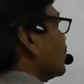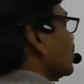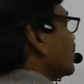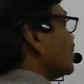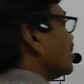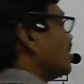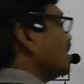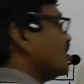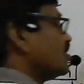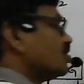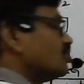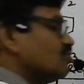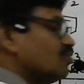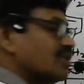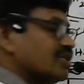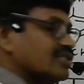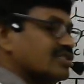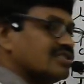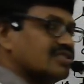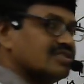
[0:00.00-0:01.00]
CH2
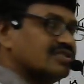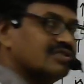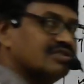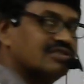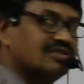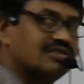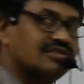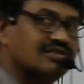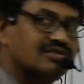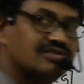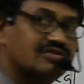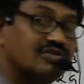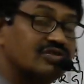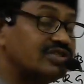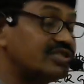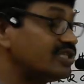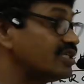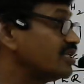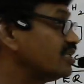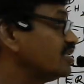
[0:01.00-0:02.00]
plus. So
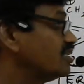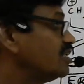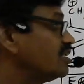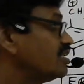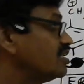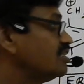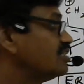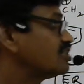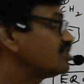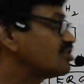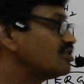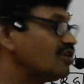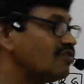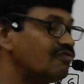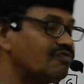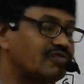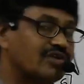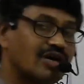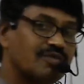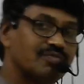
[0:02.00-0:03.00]
that here instead
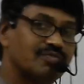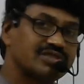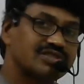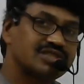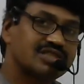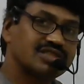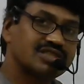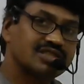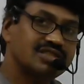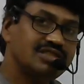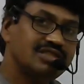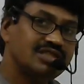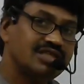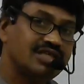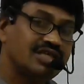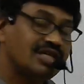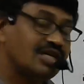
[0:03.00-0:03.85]
of compensation,